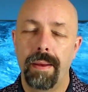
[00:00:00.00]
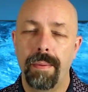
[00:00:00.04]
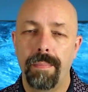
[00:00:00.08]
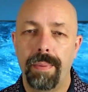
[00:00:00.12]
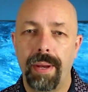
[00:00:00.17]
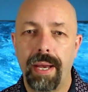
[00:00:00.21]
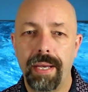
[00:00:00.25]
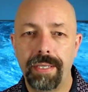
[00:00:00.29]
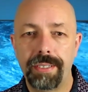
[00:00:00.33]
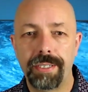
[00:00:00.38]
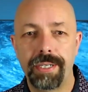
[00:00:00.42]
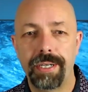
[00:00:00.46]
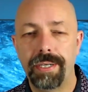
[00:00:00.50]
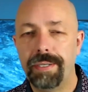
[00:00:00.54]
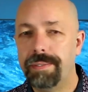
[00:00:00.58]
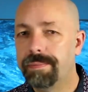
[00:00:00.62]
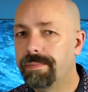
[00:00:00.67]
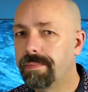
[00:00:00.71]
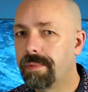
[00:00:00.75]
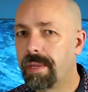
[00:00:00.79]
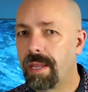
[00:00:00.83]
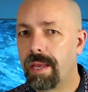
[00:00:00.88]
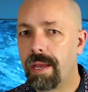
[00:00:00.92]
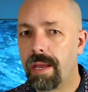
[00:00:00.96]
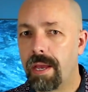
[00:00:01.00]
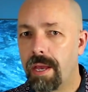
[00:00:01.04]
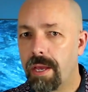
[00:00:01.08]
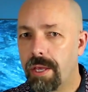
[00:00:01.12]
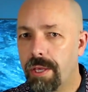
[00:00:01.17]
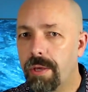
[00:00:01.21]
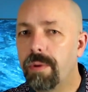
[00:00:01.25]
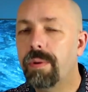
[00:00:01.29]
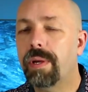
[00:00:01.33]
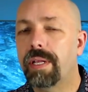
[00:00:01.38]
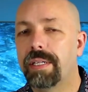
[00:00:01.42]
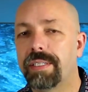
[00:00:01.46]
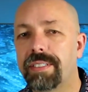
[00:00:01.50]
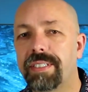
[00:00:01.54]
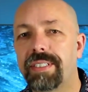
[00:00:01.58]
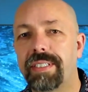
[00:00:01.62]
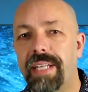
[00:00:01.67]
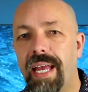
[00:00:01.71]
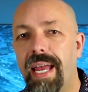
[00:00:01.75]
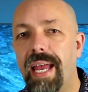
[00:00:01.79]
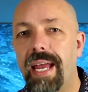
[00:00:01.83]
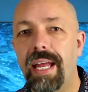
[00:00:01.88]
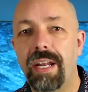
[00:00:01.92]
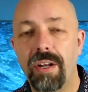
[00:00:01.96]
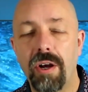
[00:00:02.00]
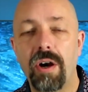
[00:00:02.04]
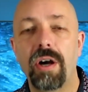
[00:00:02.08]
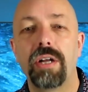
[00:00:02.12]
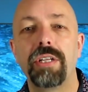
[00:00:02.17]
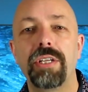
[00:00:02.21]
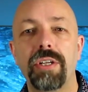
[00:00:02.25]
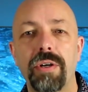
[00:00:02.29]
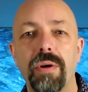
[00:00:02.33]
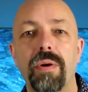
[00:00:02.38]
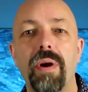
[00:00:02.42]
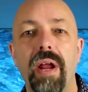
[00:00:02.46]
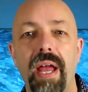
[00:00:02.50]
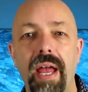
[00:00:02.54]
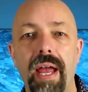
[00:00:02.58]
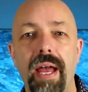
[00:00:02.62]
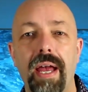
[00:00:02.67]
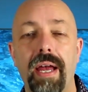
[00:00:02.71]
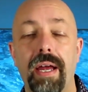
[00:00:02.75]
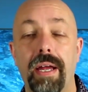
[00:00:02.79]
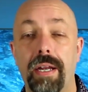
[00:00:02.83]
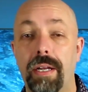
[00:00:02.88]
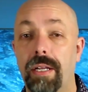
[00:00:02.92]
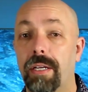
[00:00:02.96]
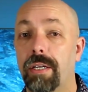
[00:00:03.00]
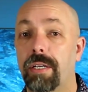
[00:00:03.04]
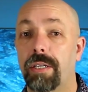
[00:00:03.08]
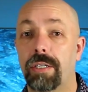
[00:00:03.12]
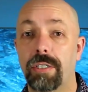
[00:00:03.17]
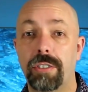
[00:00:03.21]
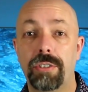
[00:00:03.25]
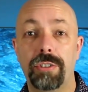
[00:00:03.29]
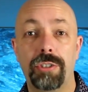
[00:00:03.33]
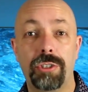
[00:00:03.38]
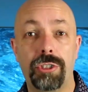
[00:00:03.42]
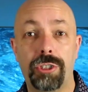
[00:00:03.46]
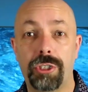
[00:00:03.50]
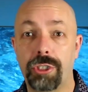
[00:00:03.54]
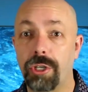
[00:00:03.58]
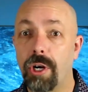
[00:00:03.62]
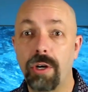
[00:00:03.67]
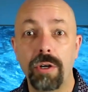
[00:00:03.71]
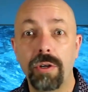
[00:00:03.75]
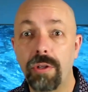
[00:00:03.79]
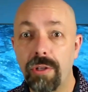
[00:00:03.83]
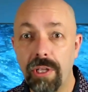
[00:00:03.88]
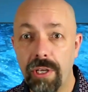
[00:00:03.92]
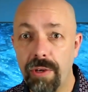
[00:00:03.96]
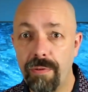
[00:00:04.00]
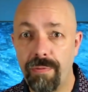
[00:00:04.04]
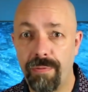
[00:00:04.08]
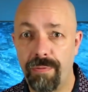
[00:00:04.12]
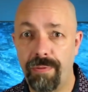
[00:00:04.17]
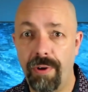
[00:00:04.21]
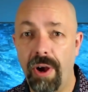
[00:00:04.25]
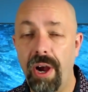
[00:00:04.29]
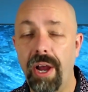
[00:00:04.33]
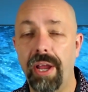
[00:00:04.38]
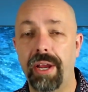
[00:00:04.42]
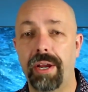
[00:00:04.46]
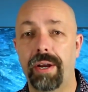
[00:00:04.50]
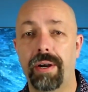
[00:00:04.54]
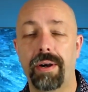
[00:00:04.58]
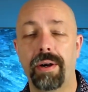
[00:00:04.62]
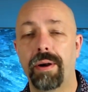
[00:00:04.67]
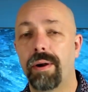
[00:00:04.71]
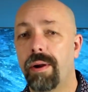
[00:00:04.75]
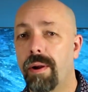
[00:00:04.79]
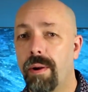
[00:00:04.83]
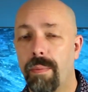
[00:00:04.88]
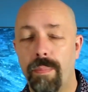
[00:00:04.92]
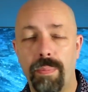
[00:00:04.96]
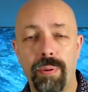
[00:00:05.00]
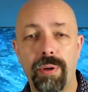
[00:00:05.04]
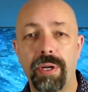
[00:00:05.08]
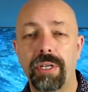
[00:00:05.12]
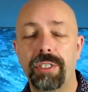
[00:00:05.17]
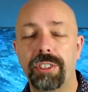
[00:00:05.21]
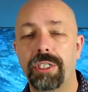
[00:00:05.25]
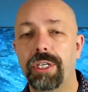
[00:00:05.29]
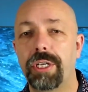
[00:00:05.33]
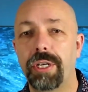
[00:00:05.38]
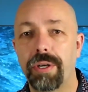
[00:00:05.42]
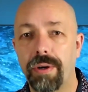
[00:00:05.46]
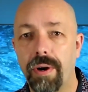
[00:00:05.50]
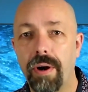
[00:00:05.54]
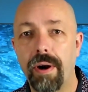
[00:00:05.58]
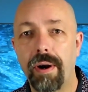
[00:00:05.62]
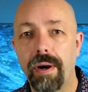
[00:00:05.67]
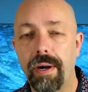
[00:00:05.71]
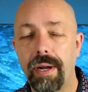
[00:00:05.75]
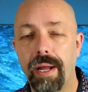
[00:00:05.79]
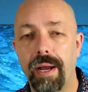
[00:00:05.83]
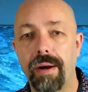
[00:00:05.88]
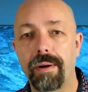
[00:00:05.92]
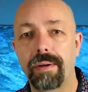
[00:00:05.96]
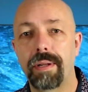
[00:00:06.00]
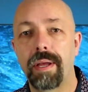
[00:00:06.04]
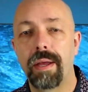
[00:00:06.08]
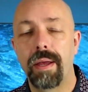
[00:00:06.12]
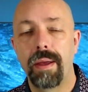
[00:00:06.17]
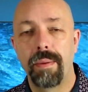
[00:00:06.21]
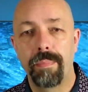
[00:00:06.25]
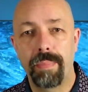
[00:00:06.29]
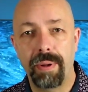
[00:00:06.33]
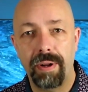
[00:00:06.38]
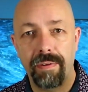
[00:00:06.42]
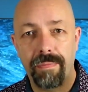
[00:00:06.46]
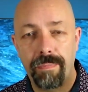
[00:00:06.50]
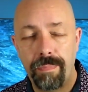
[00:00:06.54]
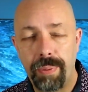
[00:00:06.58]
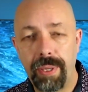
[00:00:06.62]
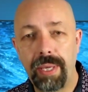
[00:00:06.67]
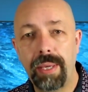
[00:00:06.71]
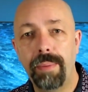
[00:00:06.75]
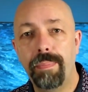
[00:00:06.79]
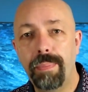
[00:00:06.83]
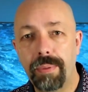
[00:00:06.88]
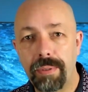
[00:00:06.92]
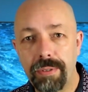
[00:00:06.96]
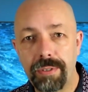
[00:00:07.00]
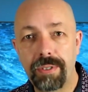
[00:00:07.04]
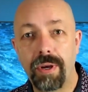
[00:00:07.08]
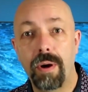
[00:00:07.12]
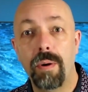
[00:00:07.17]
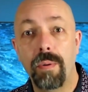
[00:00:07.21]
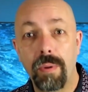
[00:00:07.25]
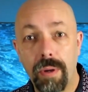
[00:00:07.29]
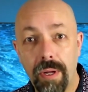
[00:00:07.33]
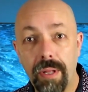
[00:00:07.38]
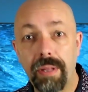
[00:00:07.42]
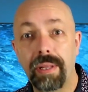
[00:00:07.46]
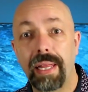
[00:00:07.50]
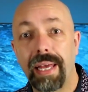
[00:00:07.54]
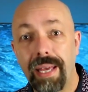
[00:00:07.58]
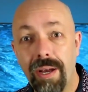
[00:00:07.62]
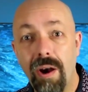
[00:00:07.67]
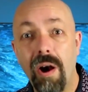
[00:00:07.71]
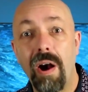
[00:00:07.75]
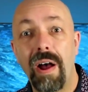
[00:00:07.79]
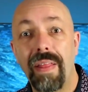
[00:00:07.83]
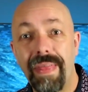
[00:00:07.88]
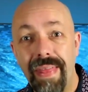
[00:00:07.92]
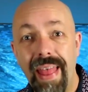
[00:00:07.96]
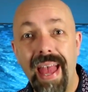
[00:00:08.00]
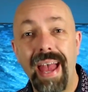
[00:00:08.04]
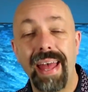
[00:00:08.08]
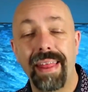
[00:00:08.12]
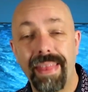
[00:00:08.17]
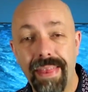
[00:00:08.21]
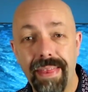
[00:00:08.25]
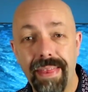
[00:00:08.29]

Pastor, you can stand on your head, juggling fire, preaching your heart out, but if people don't click on that